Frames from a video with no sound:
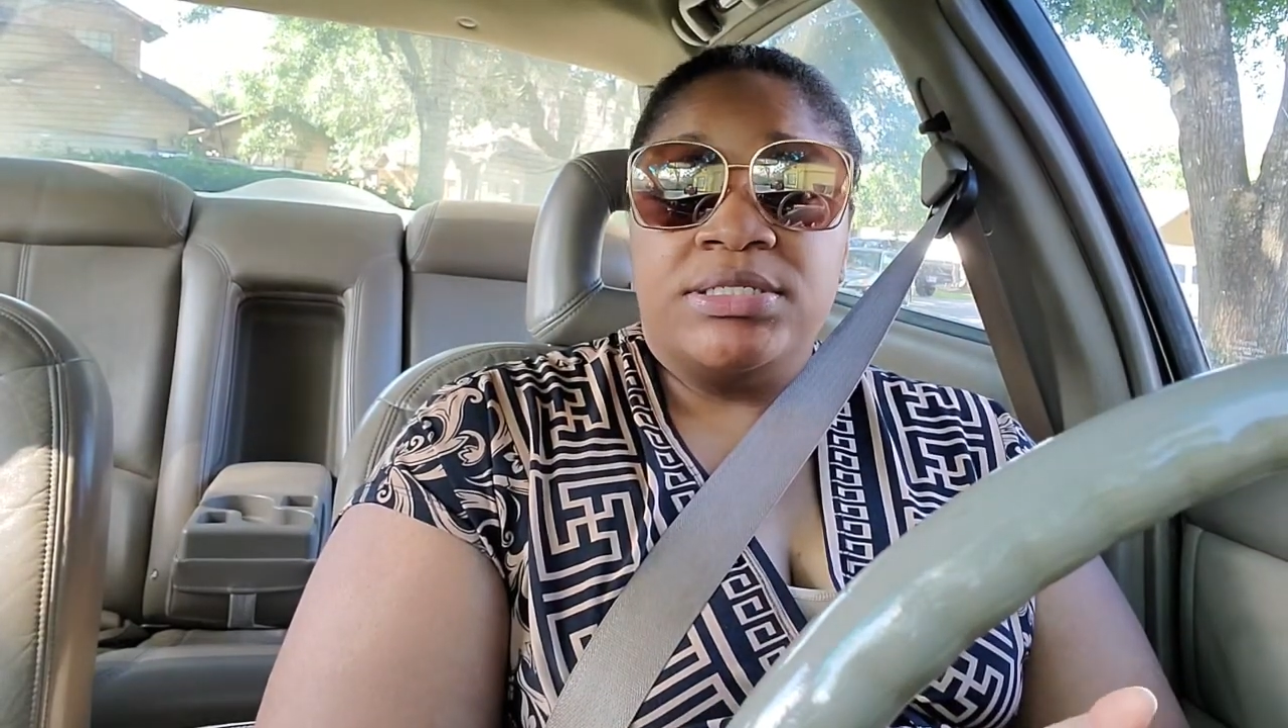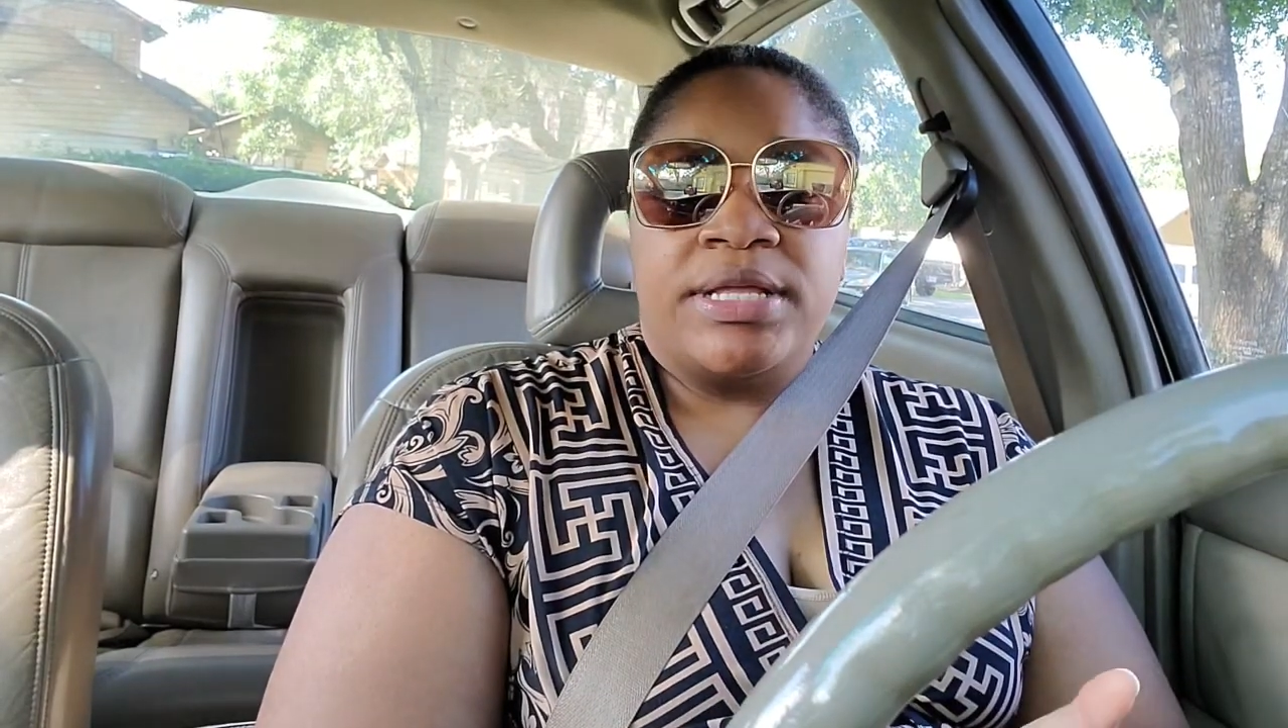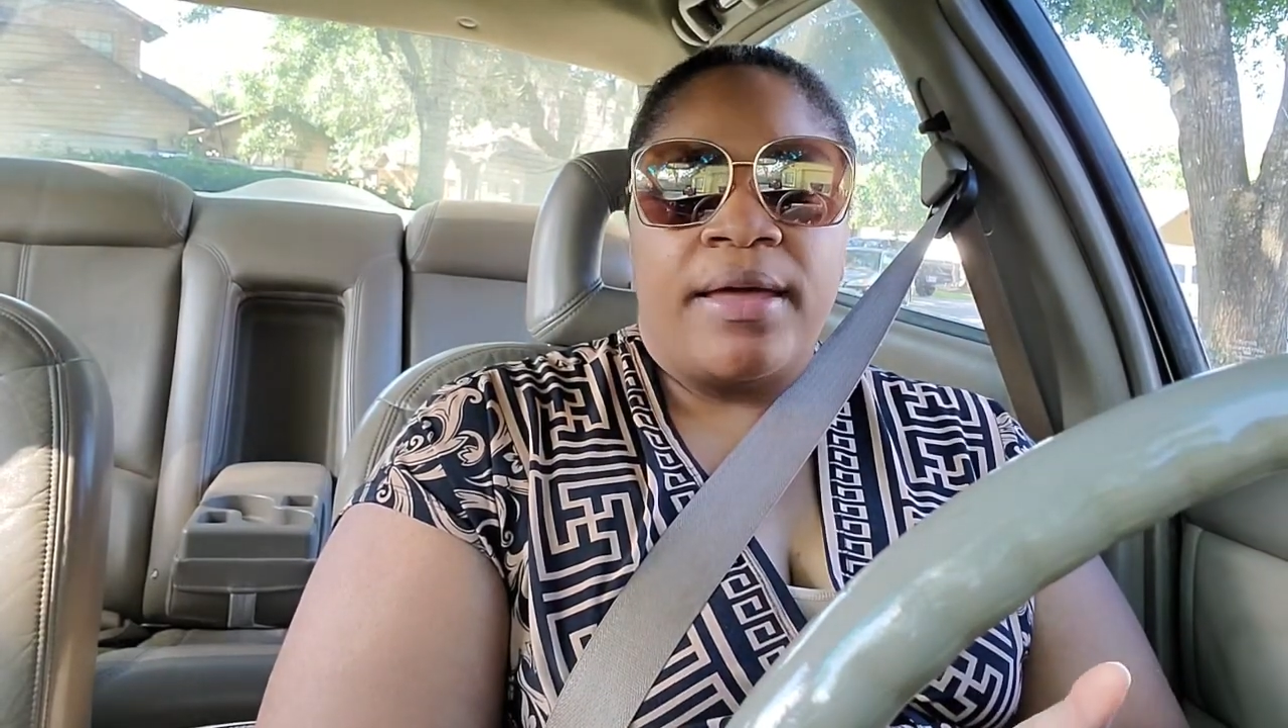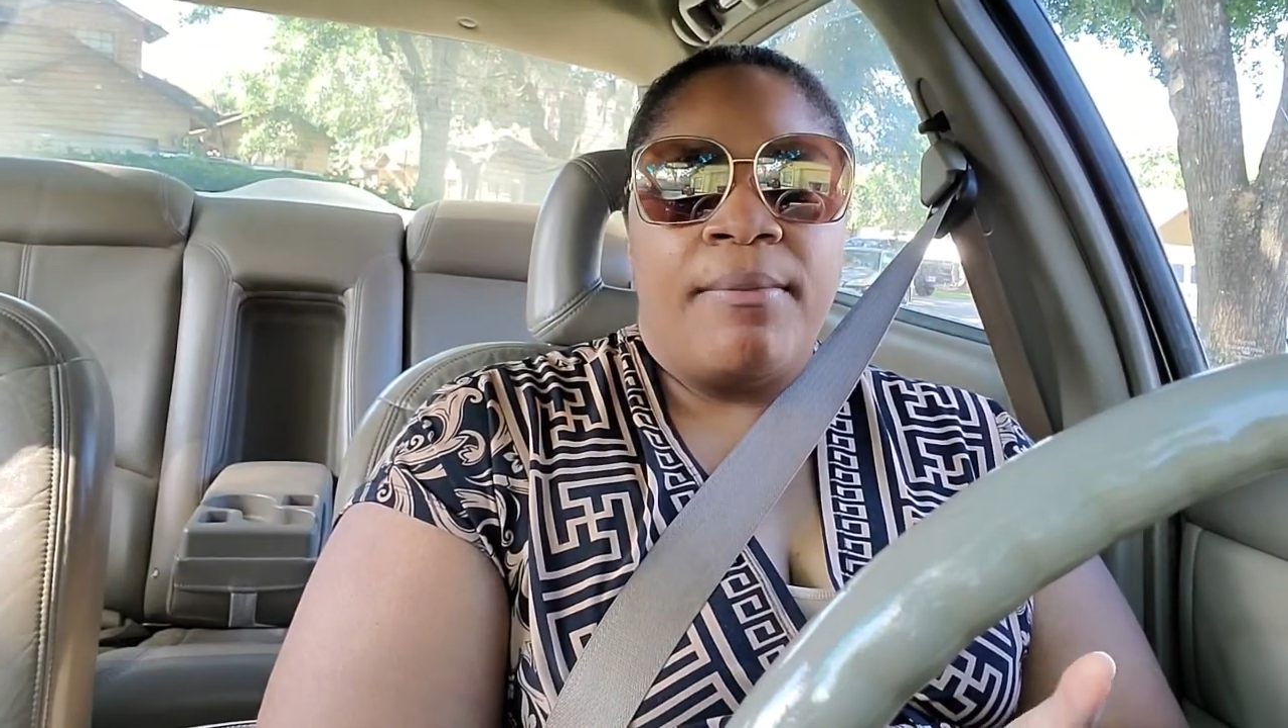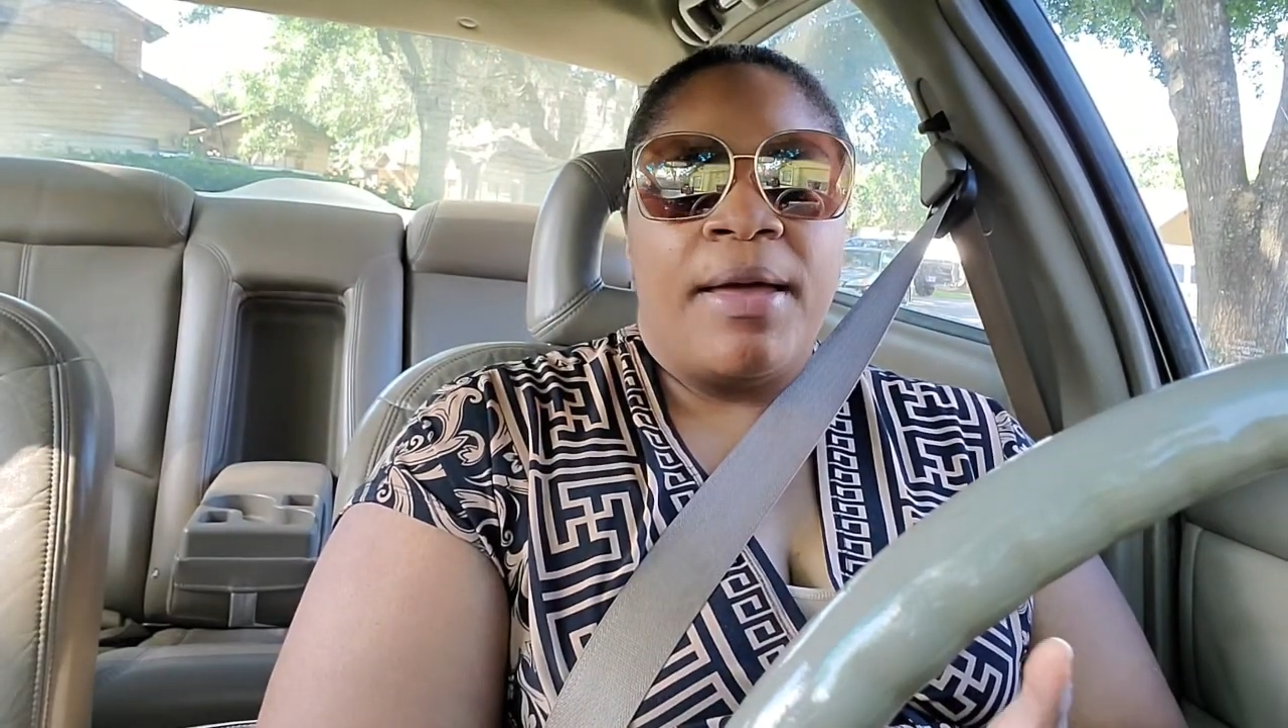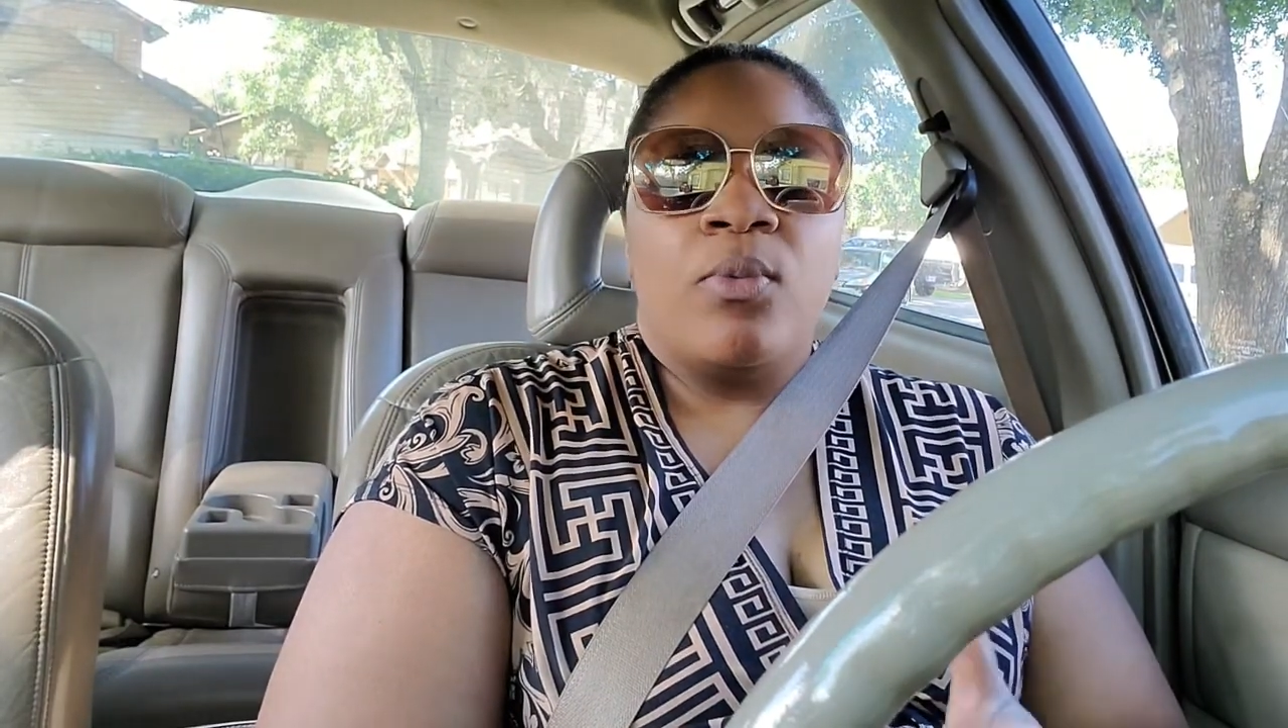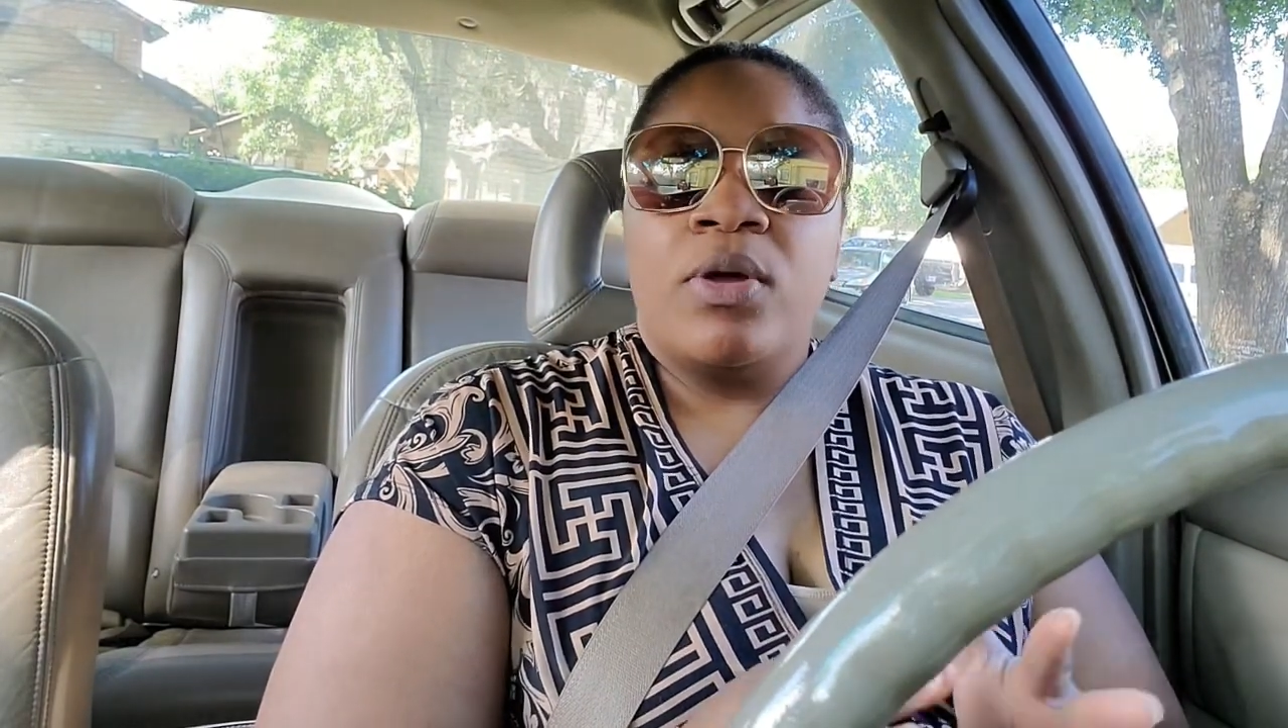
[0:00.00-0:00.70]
like, about, well,